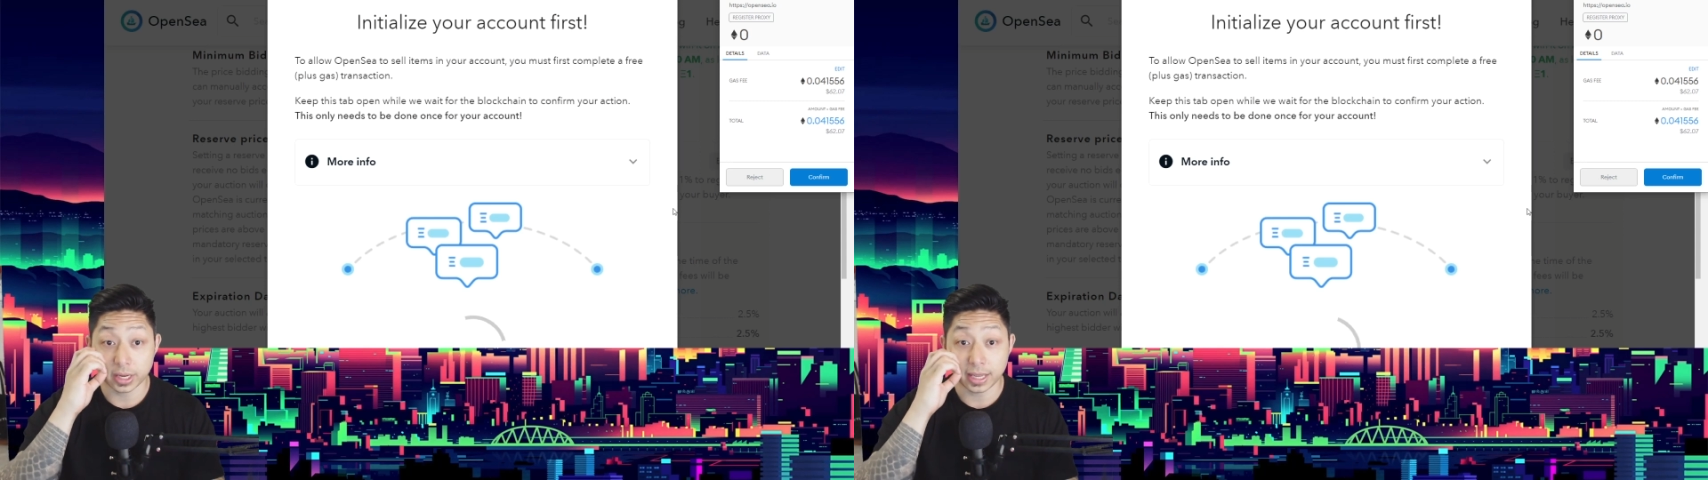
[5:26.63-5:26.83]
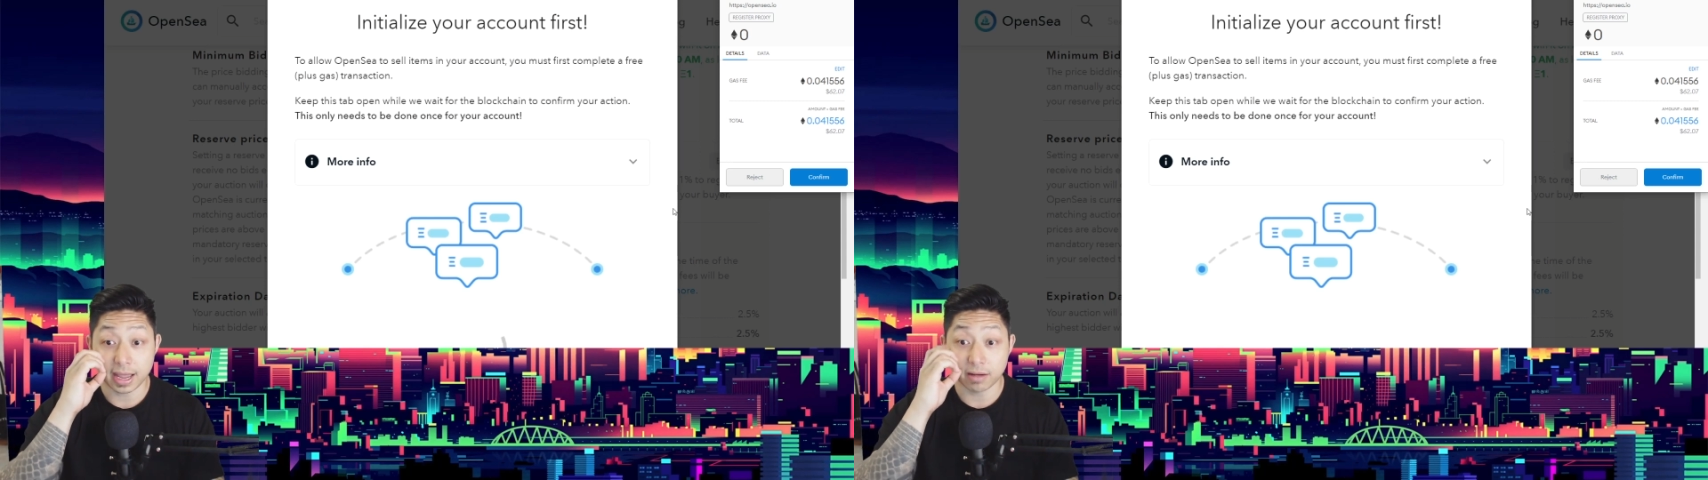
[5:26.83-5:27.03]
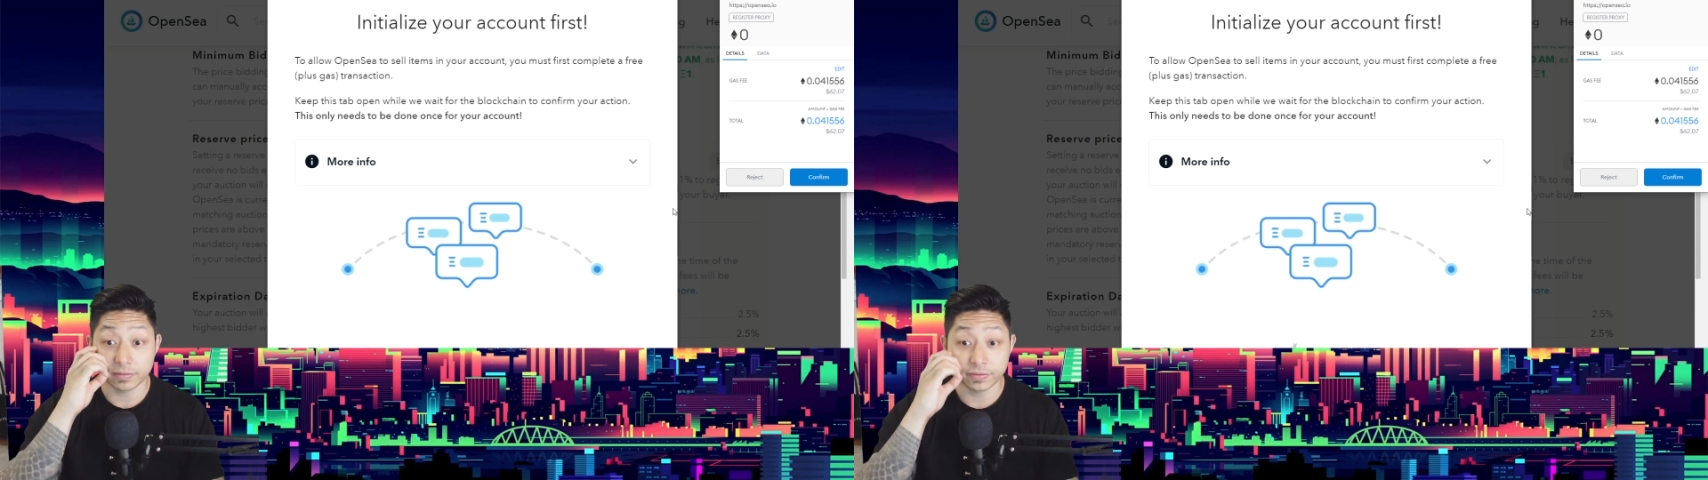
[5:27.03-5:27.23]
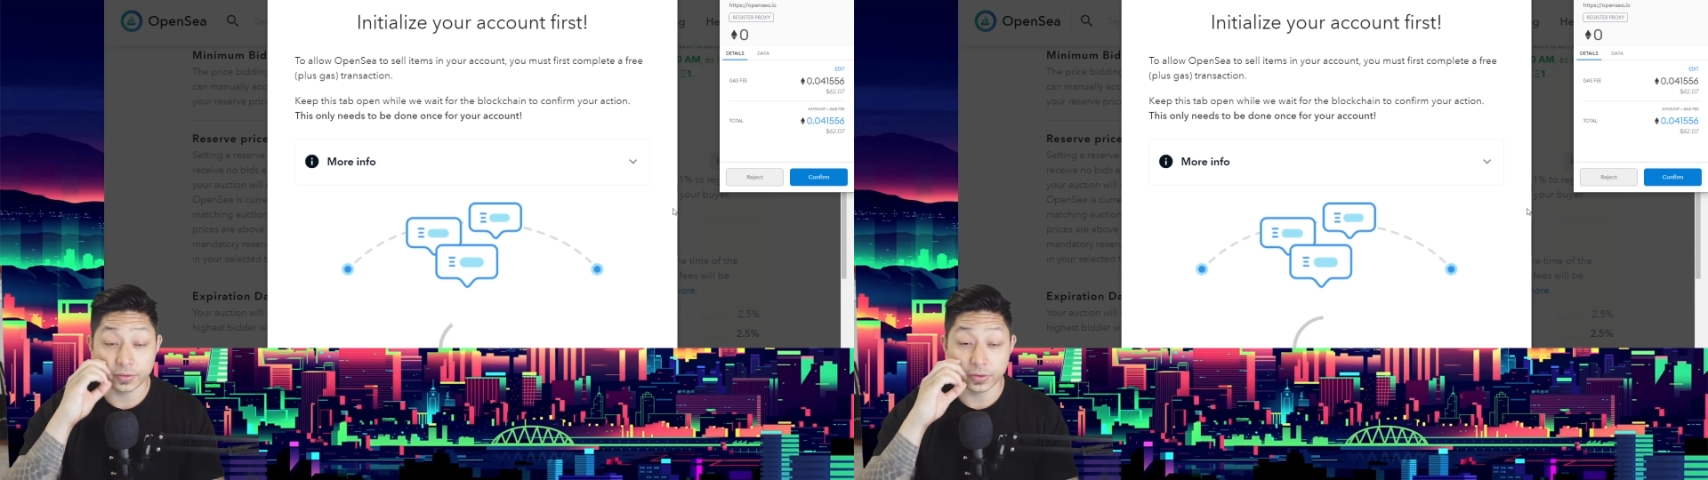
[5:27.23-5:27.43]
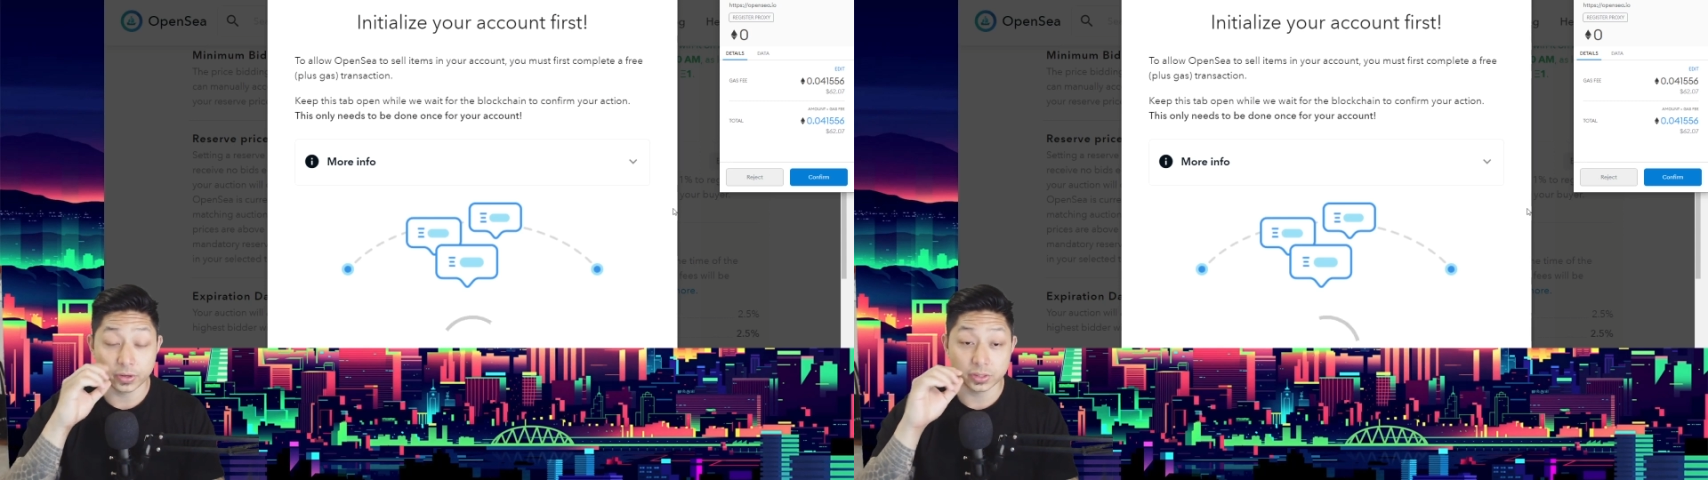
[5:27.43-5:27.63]
account
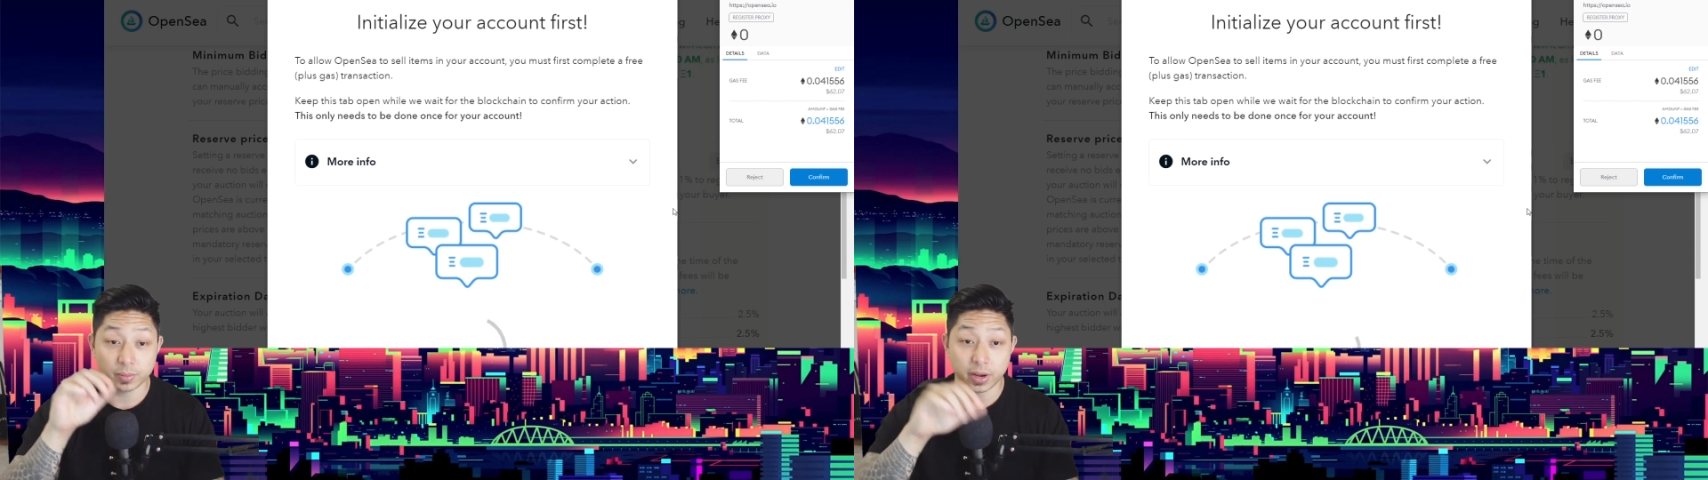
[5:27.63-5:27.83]
first